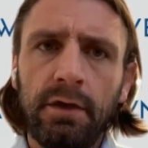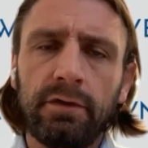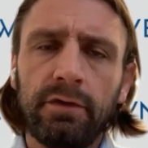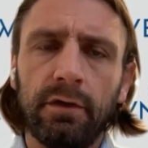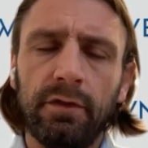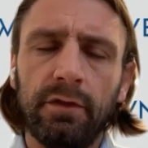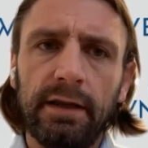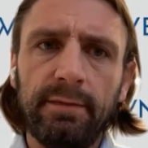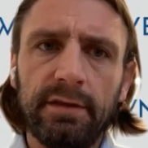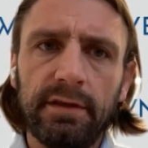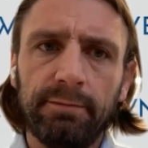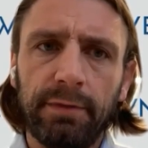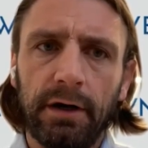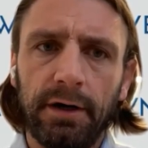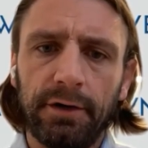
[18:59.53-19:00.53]
So the
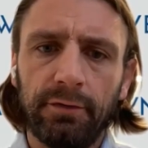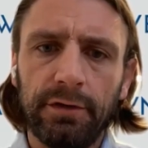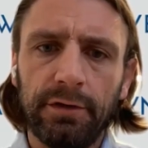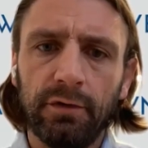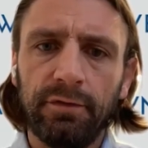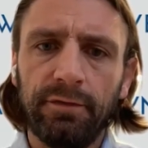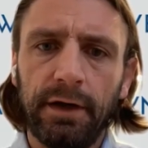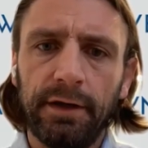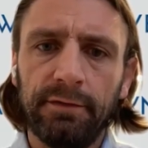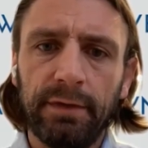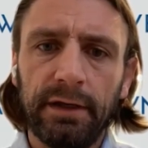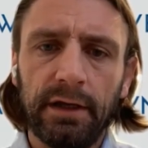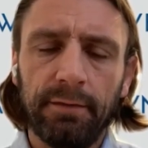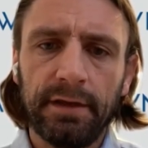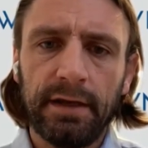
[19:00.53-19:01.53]
limited partner in your fund
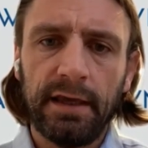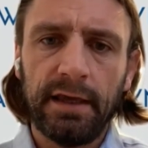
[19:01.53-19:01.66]
becomes an